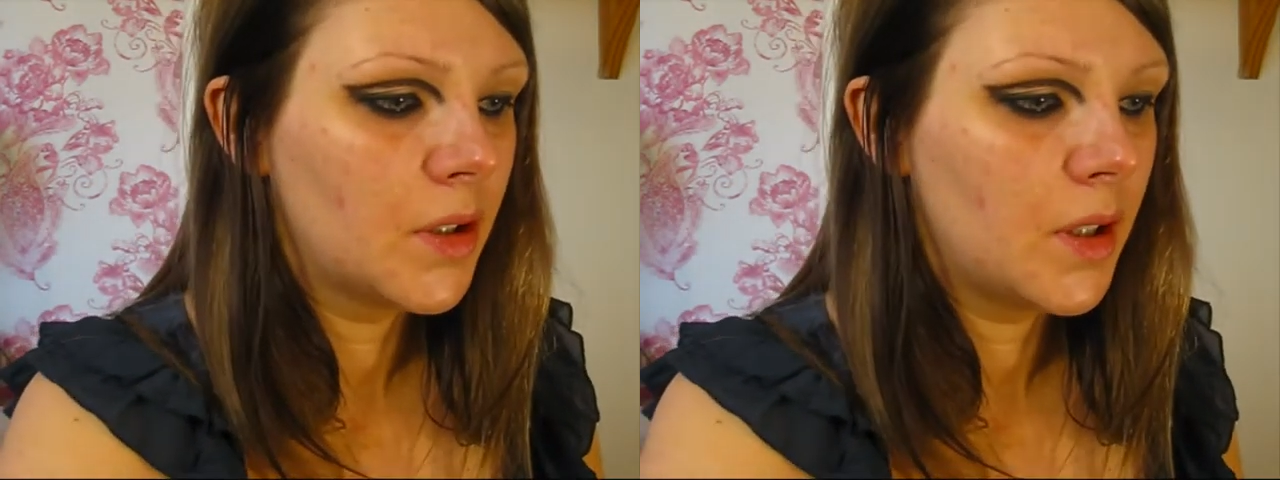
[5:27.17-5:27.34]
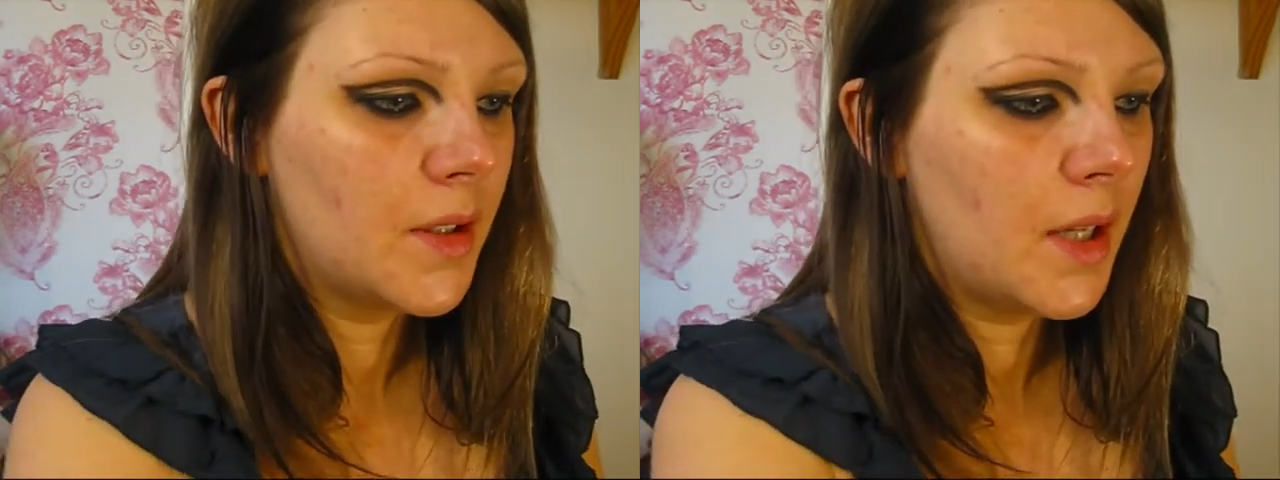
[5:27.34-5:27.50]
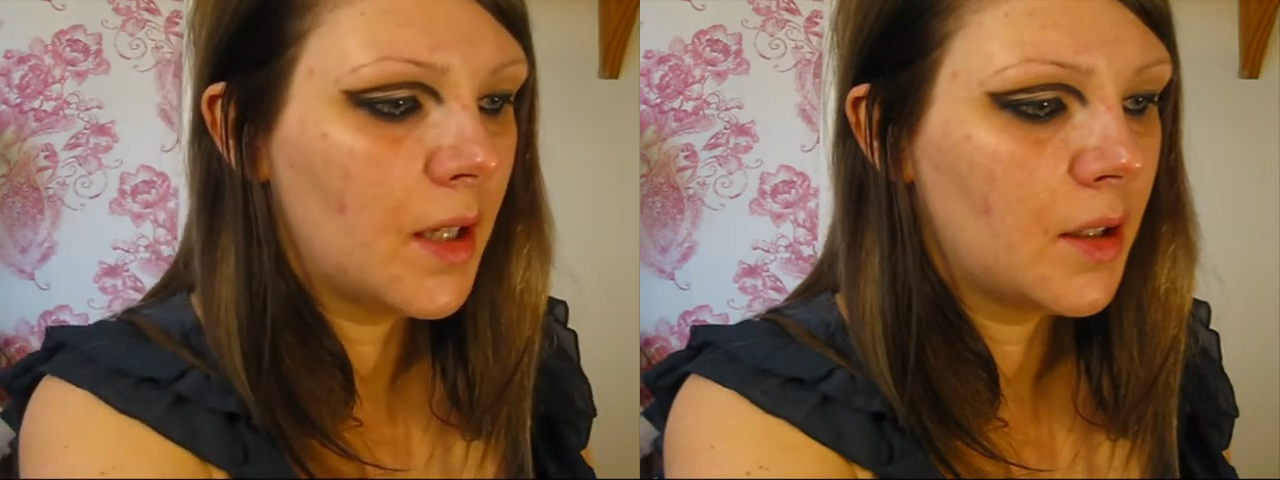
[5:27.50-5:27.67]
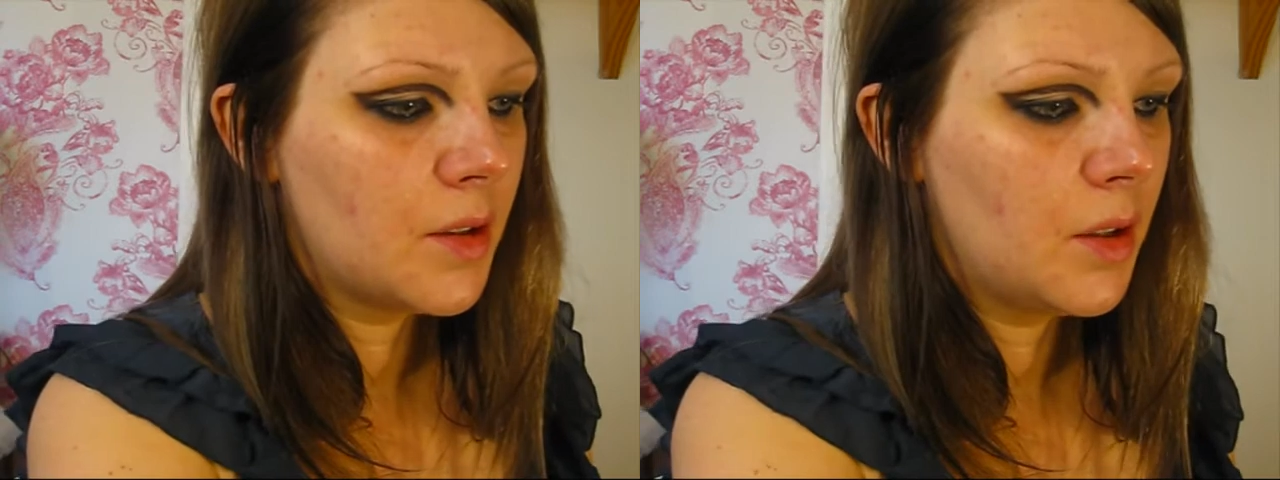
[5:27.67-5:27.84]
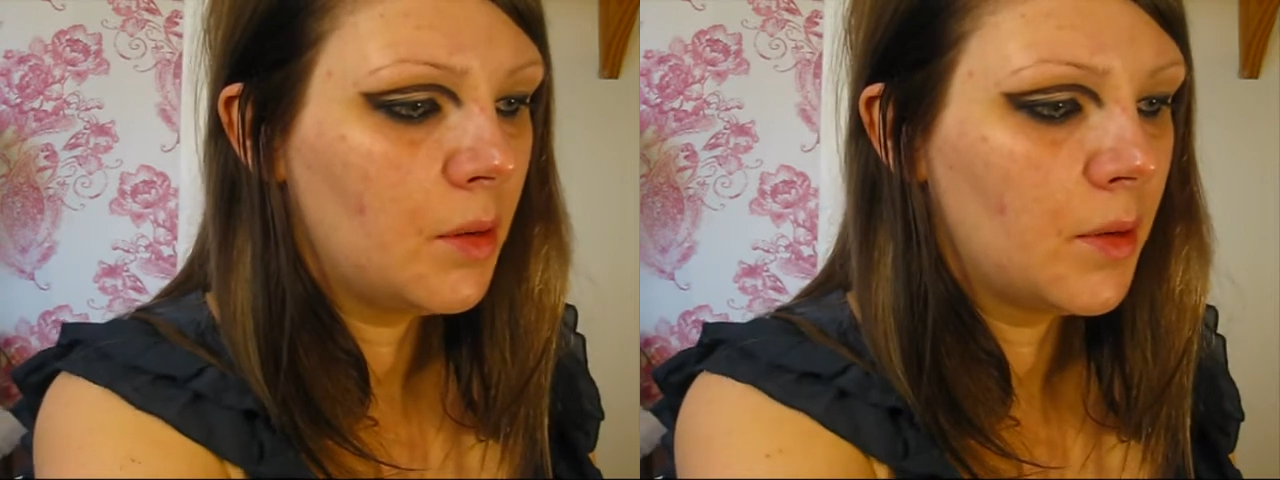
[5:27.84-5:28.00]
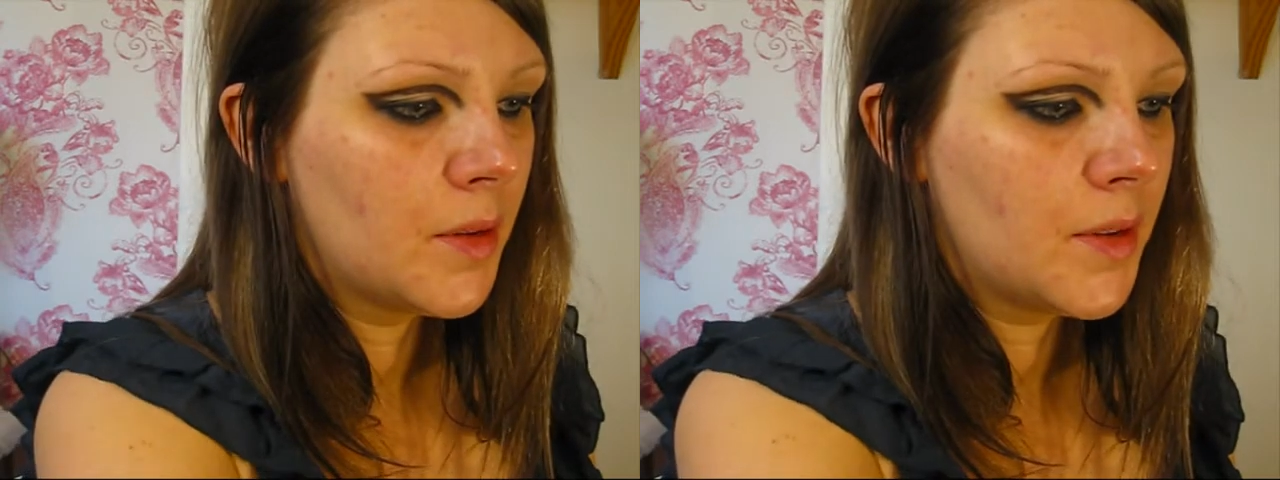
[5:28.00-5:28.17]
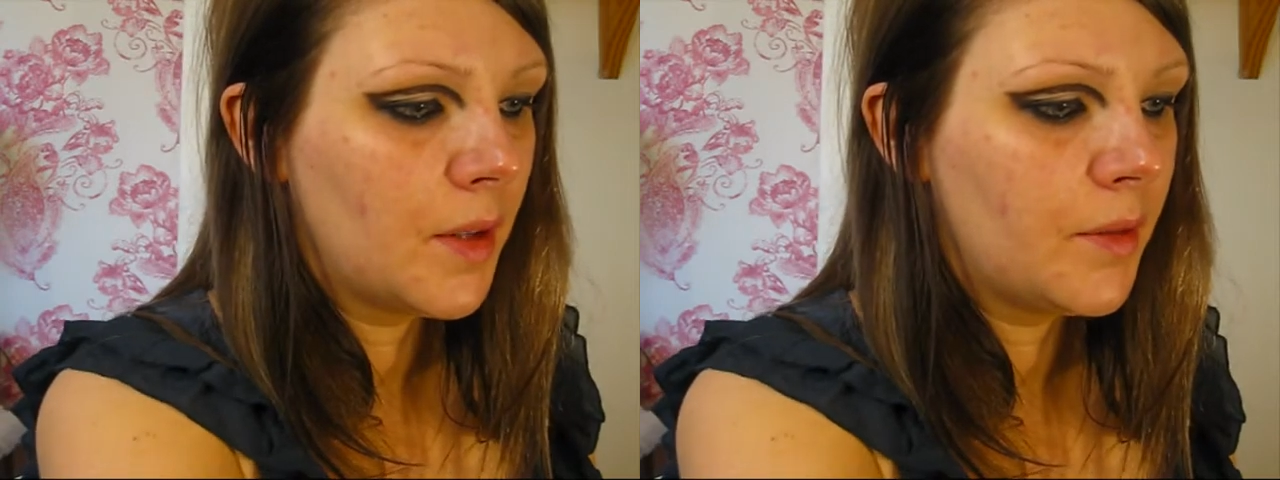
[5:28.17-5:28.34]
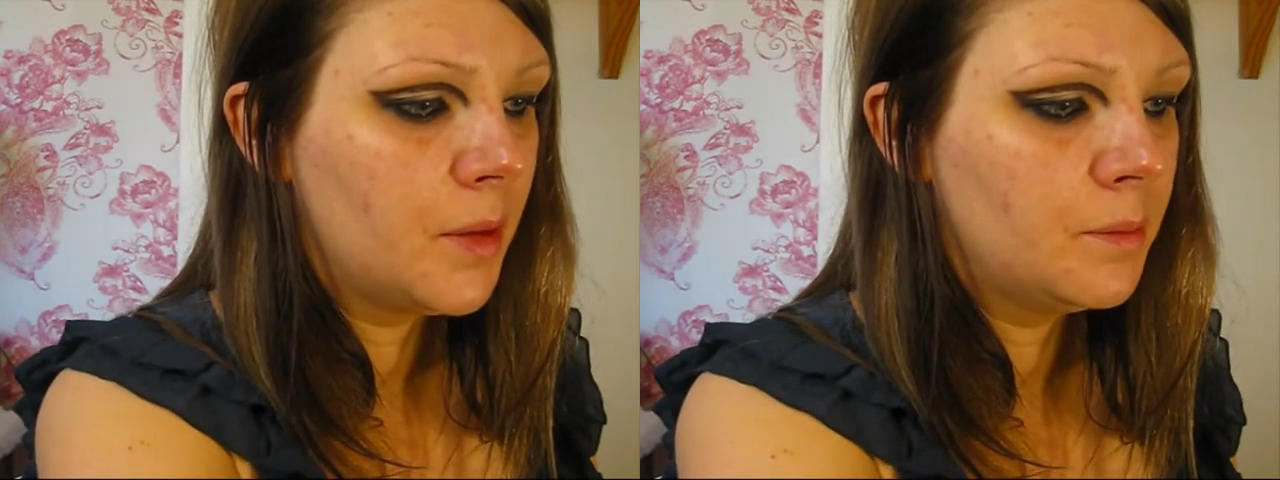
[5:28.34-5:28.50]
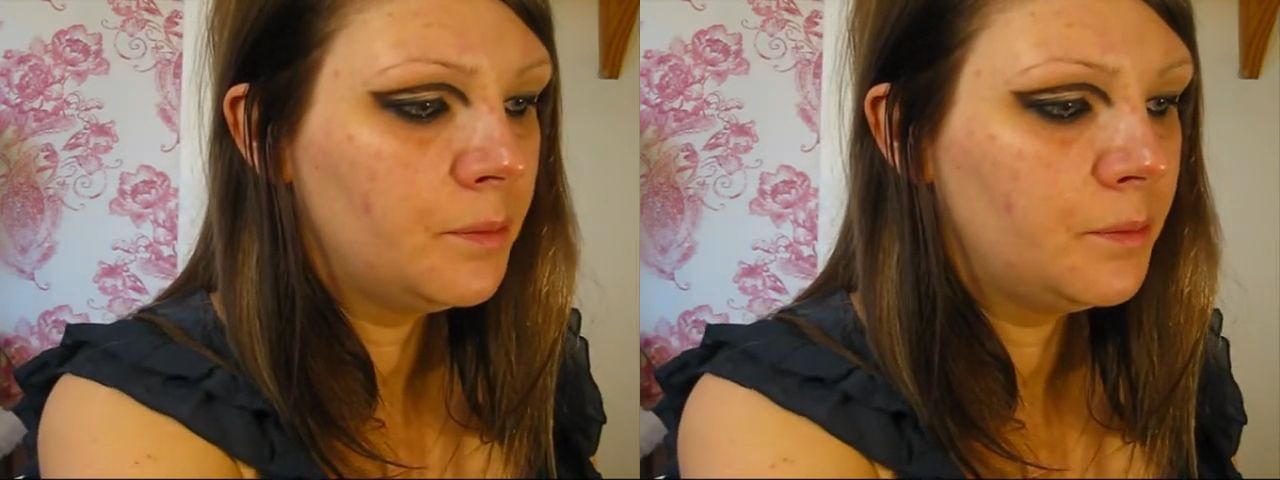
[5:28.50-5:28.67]
going to take a
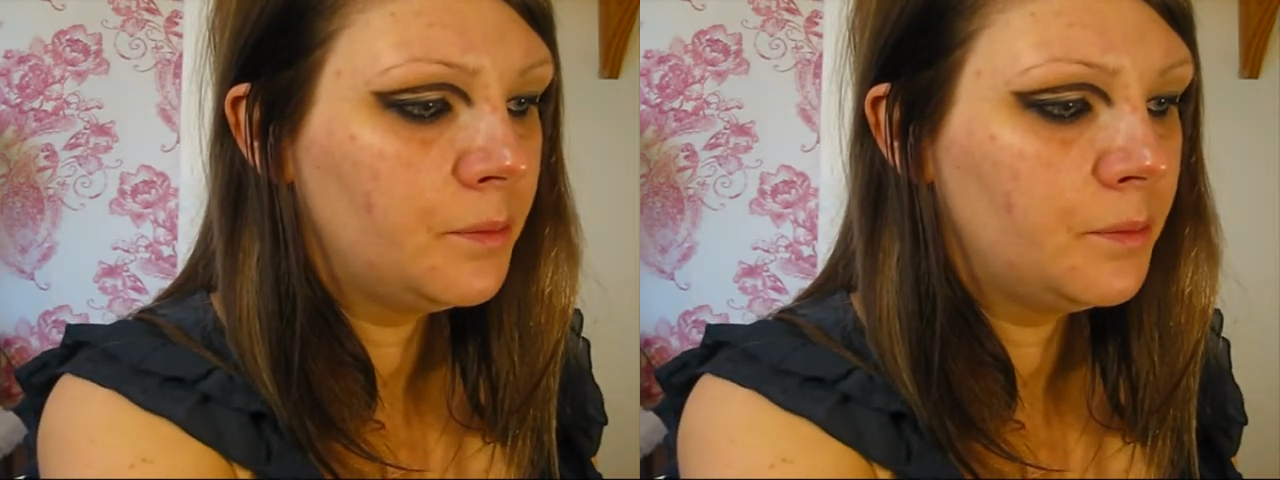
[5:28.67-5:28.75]
217